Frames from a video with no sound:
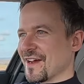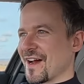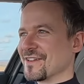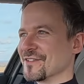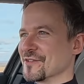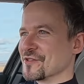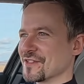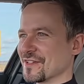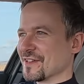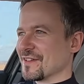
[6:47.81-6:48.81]
handles
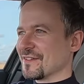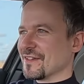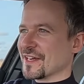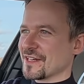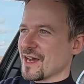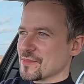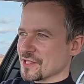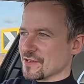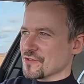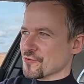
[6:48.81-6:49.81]
like an
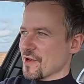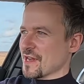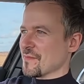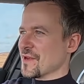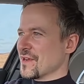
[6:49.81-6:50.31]
absolute dream.